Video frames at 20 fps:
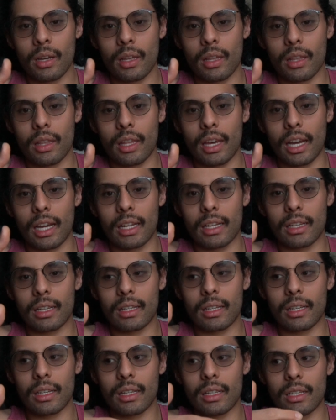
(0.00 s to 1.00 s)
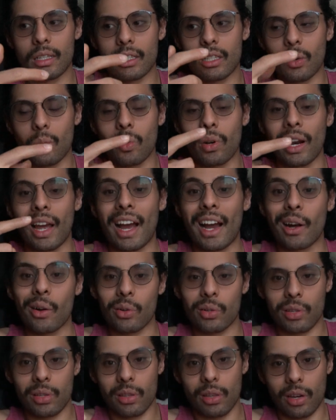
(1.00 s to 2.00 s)
that someone
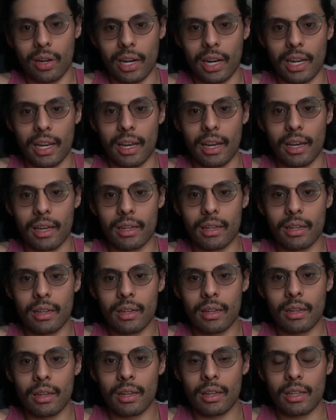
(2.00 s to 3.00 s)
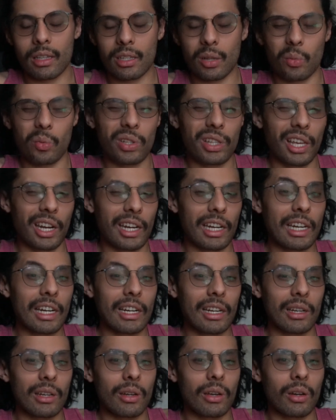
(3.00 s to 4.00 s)
else thought I had, someone that I
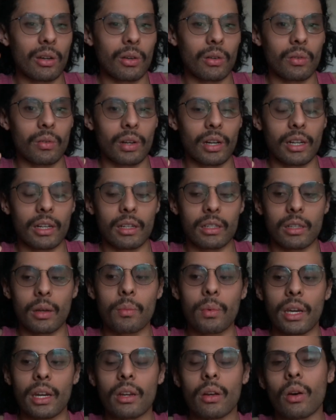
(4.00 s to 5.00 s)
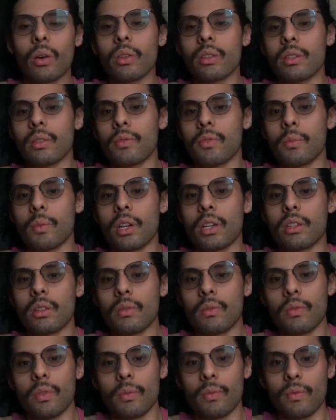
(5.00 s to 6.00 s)
didn't know, right? Because I'm getting all this information
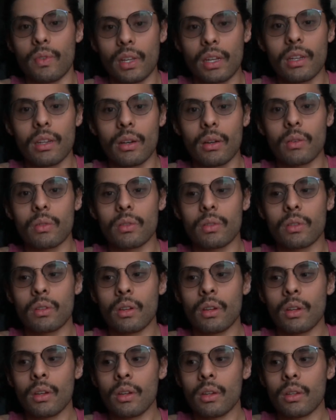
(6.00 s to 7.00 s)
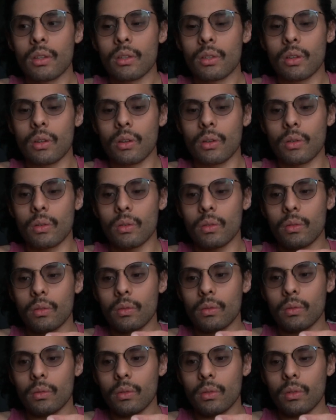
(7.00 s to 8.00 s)
from videos. So
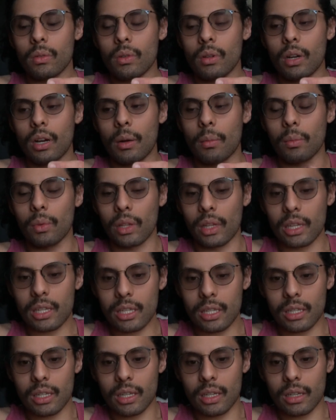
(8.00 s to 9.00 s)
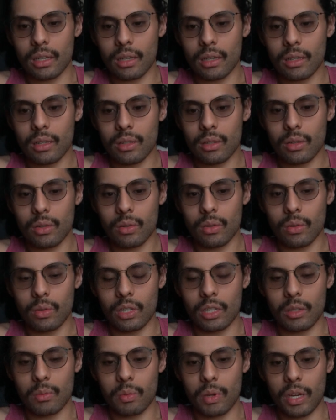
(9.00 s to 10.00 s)
I'm listening to
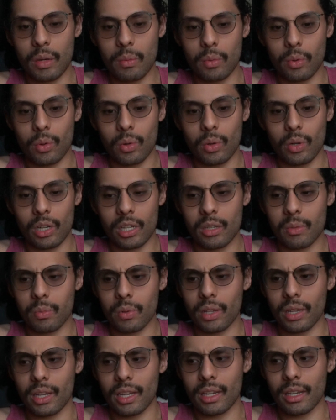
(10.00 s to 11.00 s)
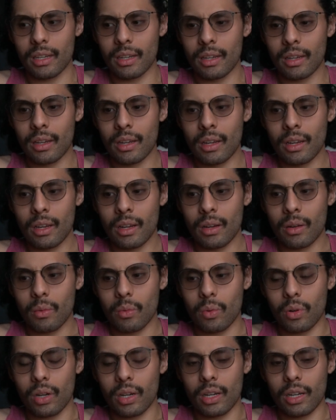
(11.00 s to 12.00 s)
these people explain
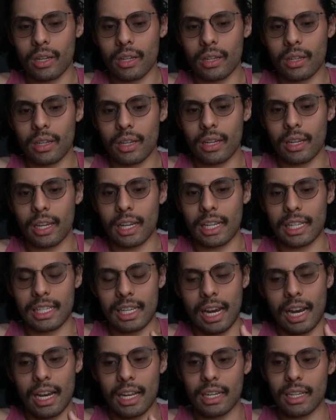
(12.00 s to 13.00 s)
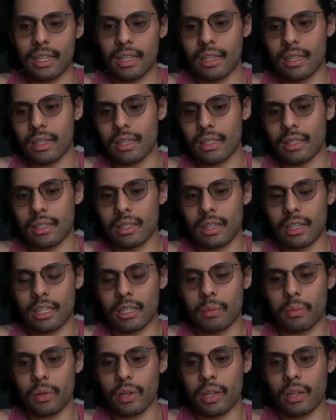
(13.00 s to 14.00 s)
what anxiety is,
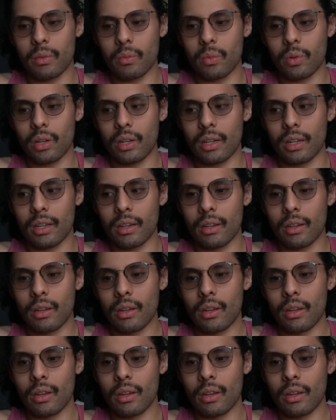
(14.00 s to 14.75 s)
explain what